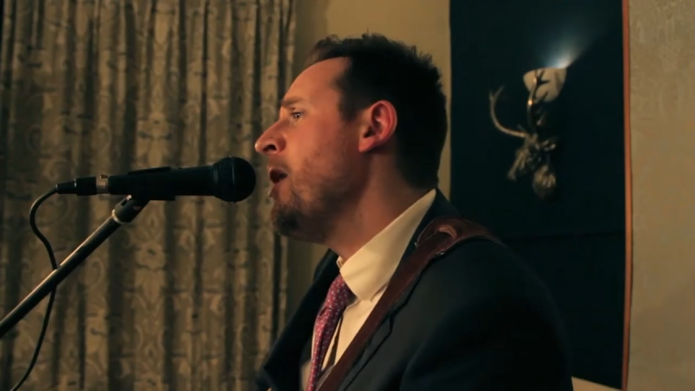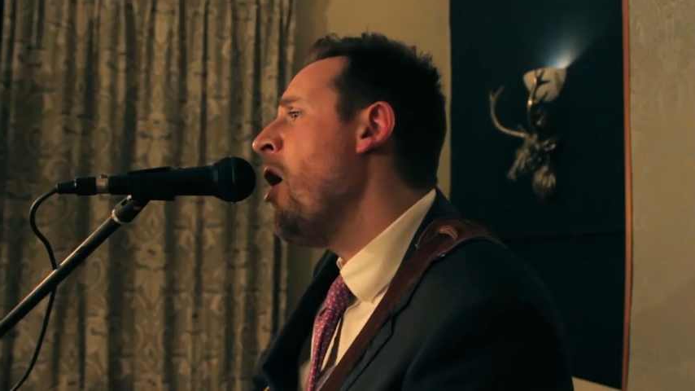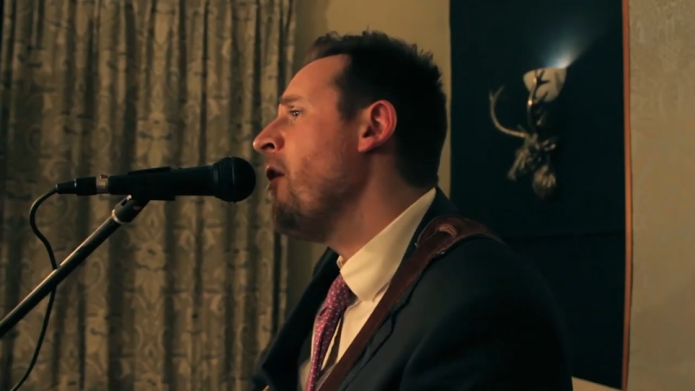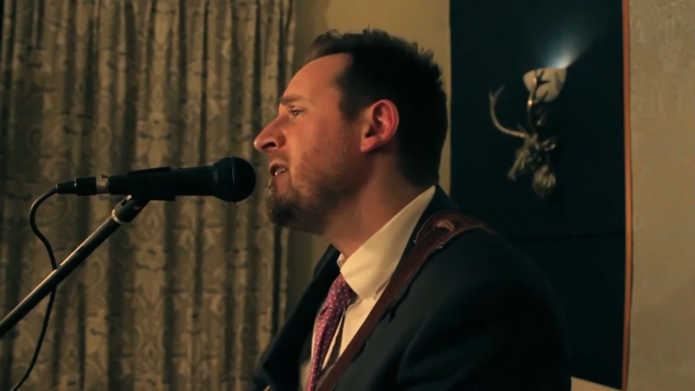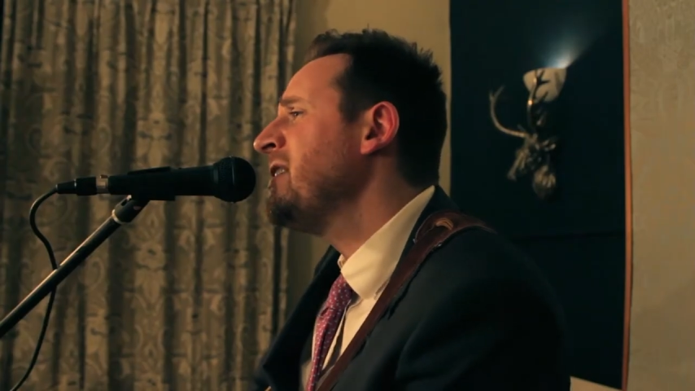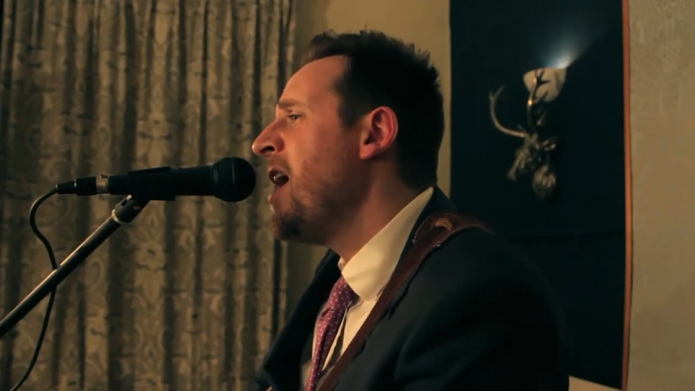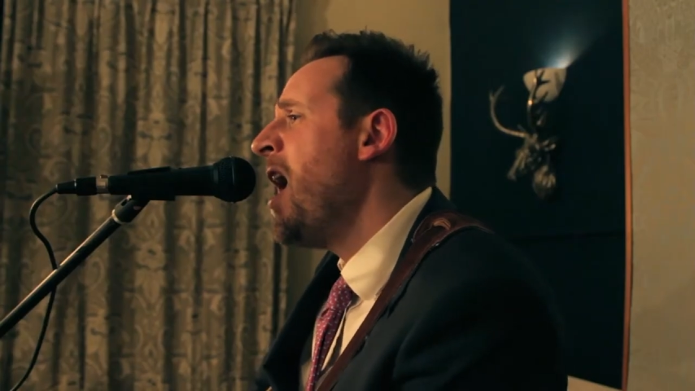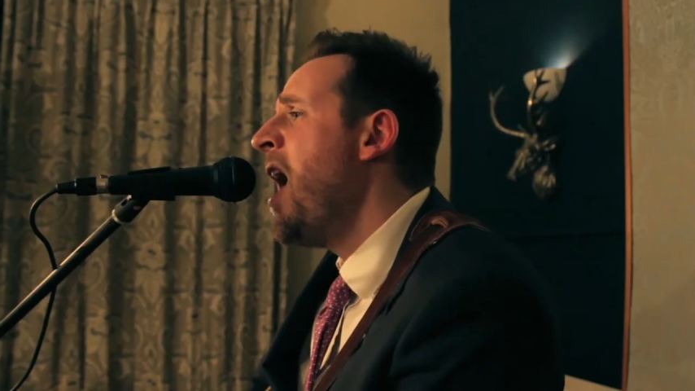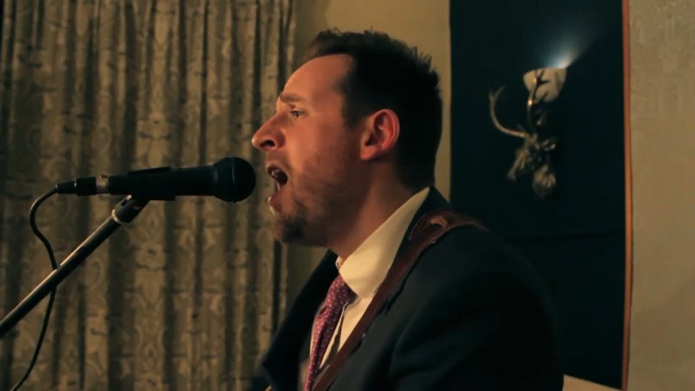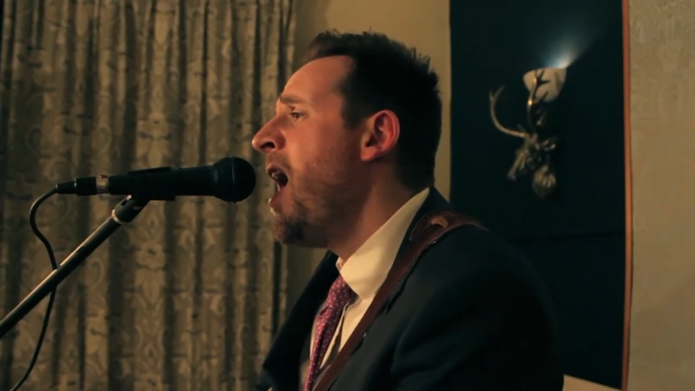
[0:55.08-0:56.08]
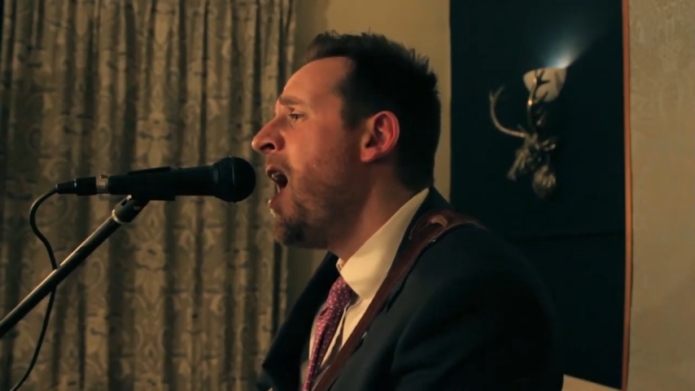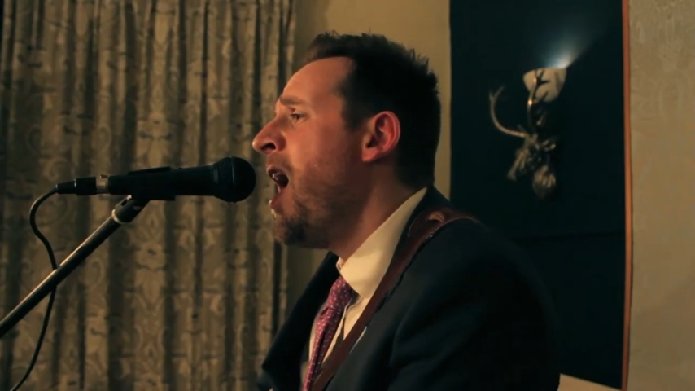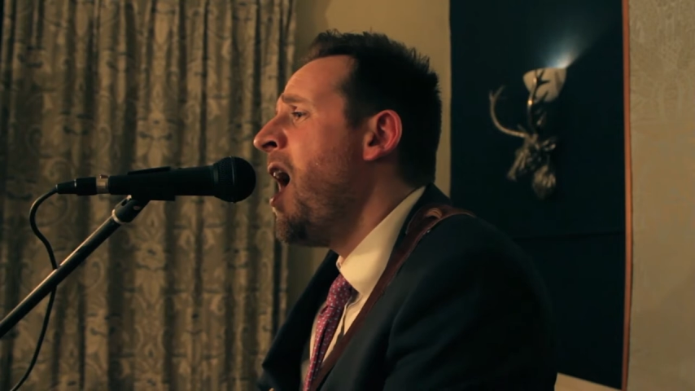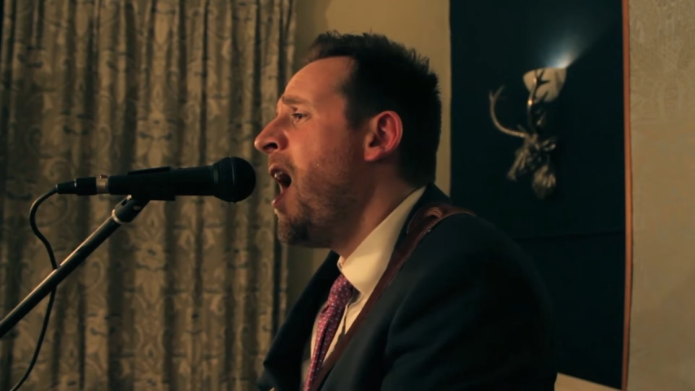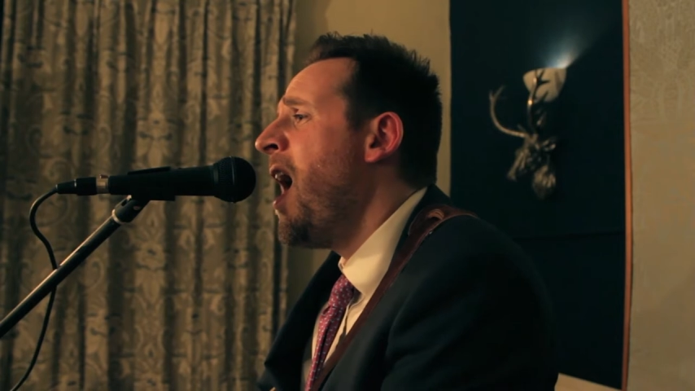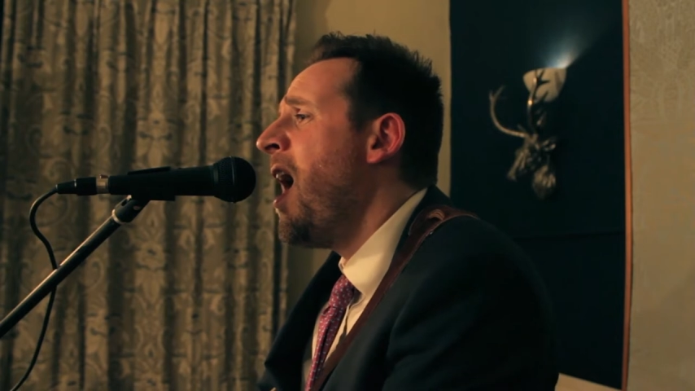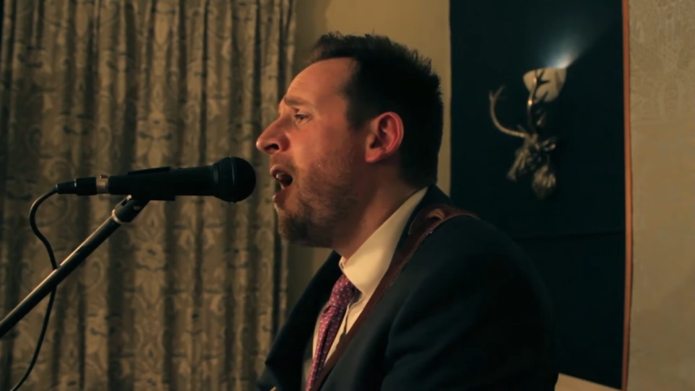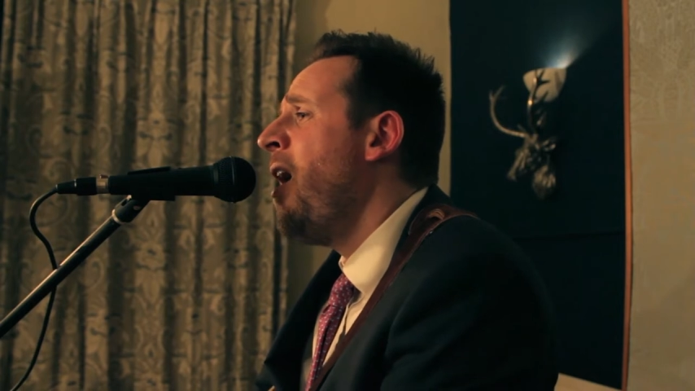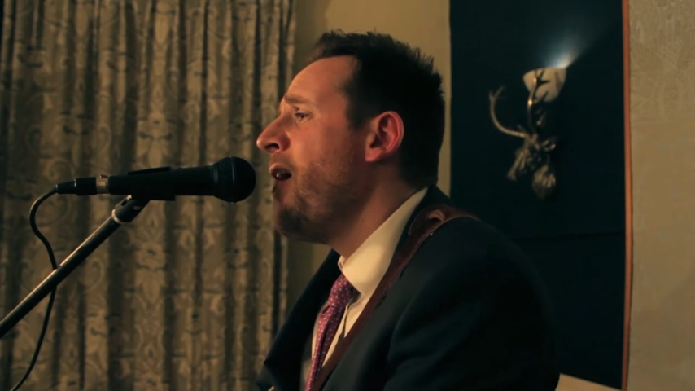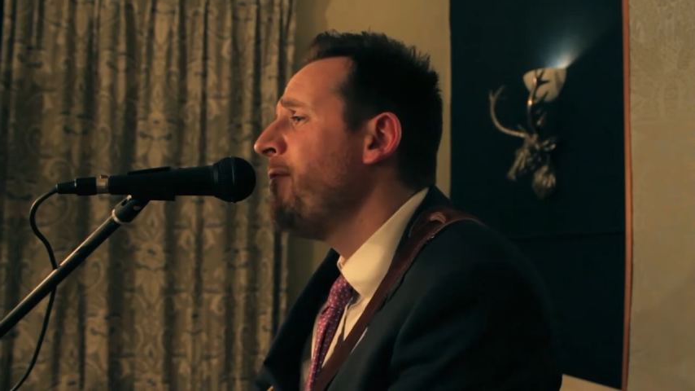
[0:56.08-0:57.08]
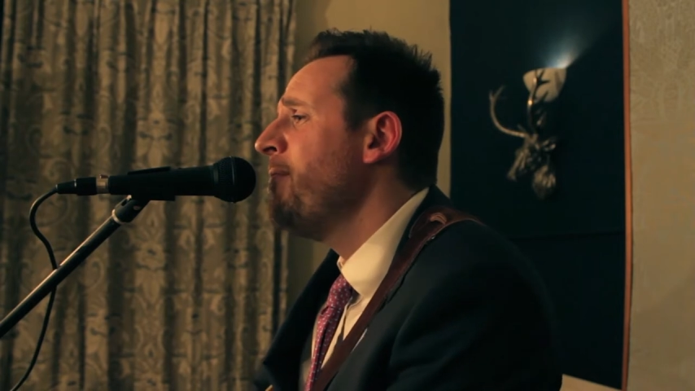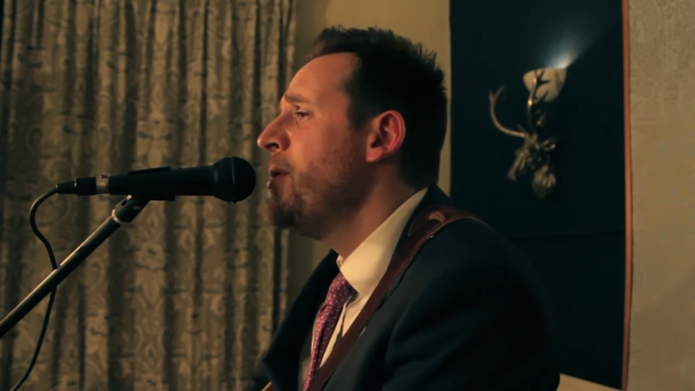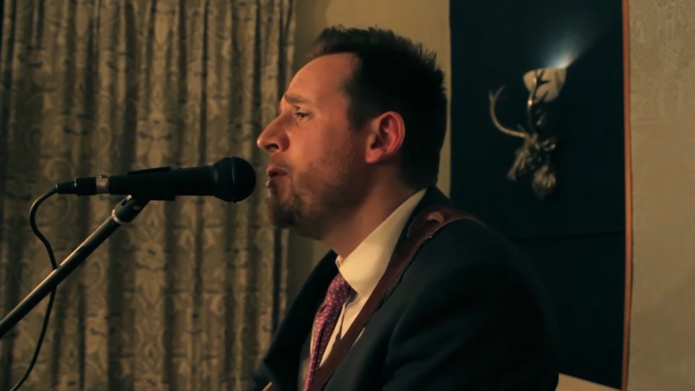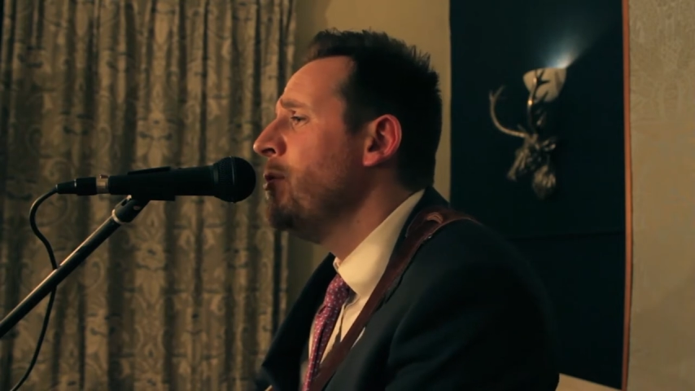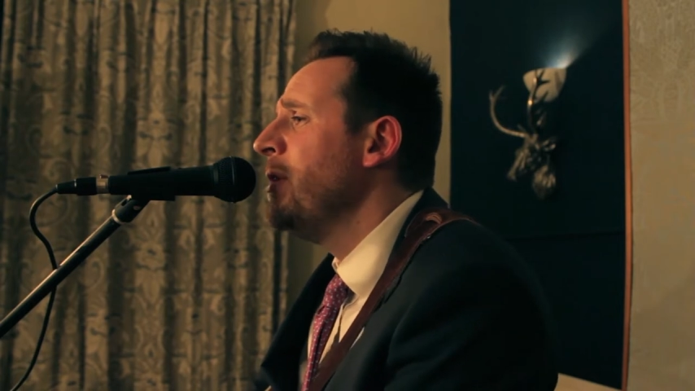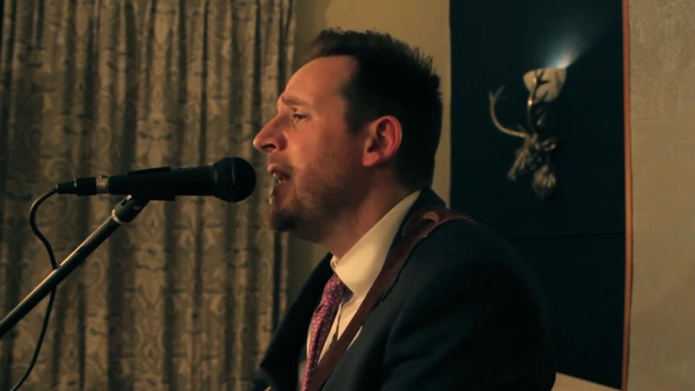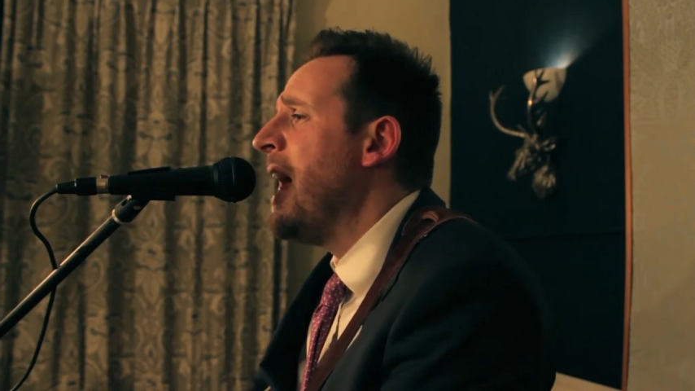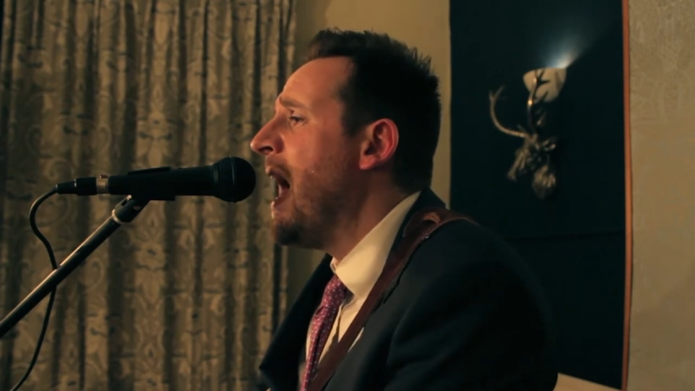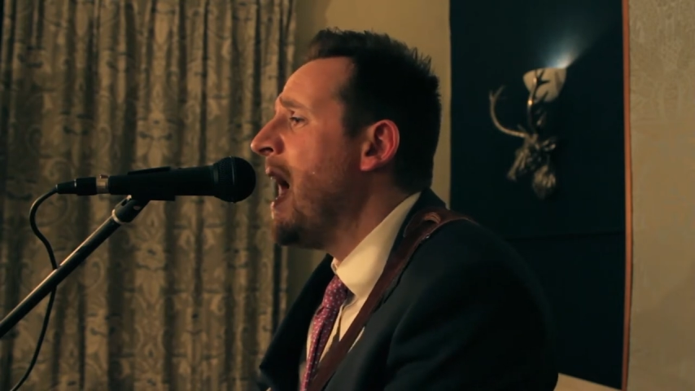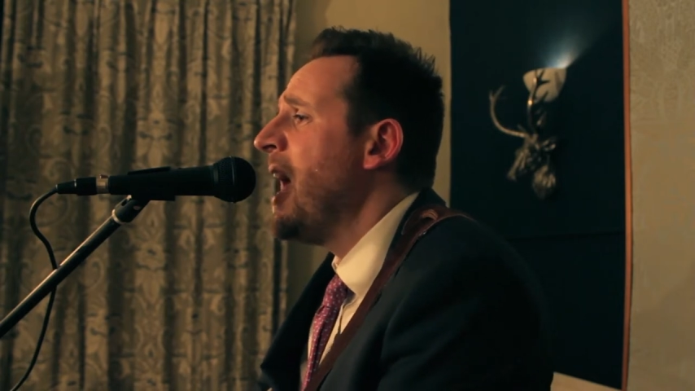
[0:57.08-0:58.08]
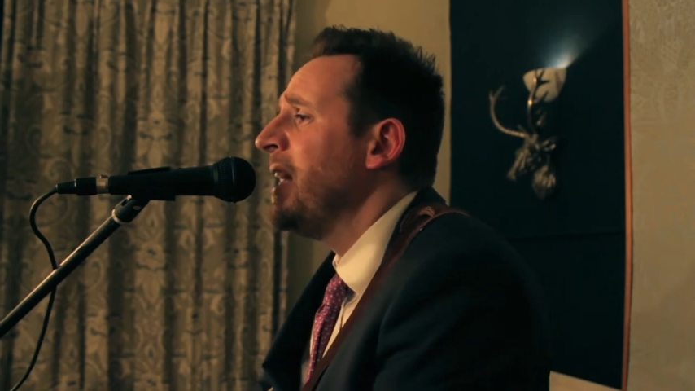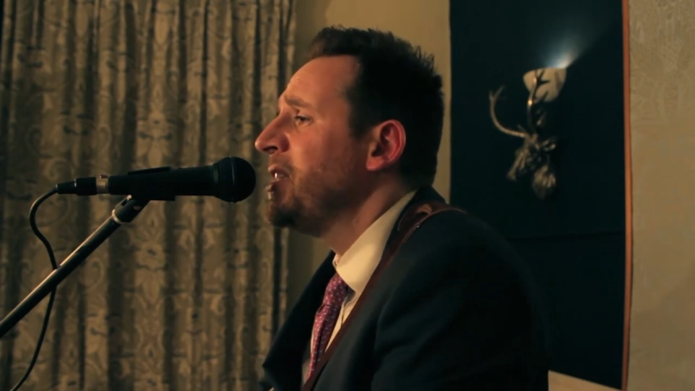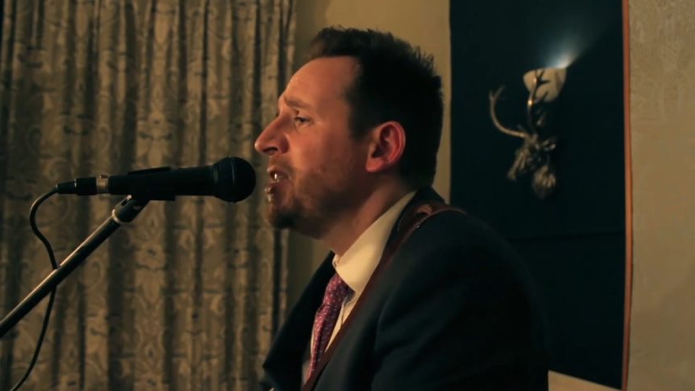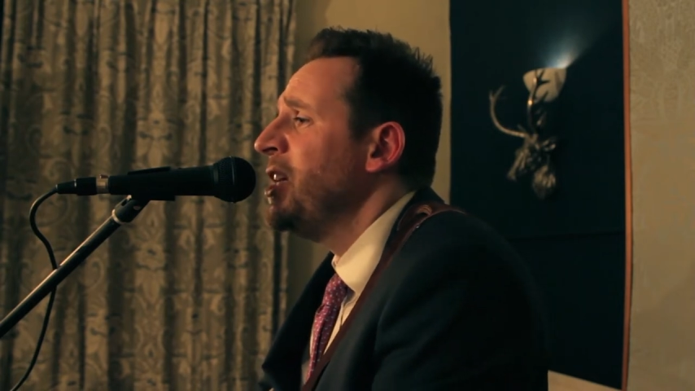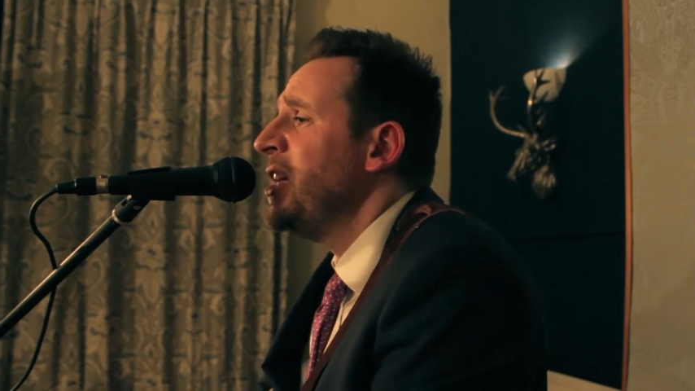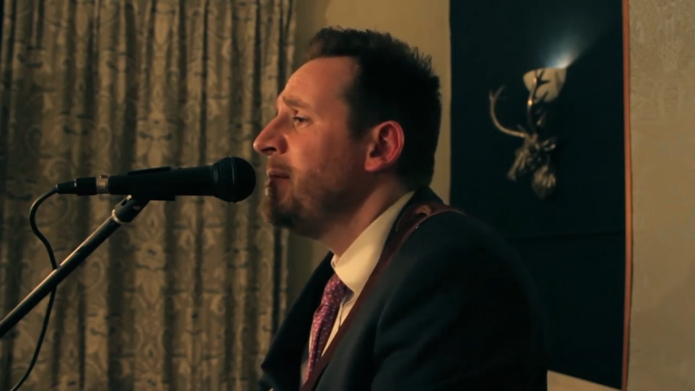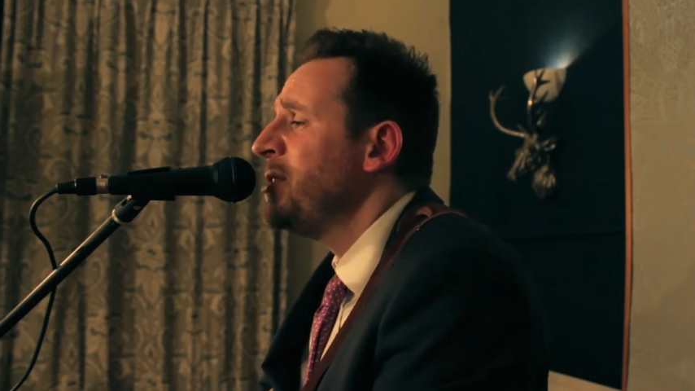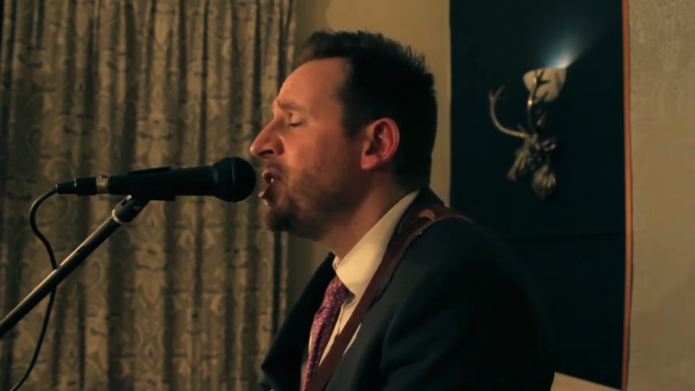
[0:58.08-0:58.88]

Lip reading: all the soft moonlight seems to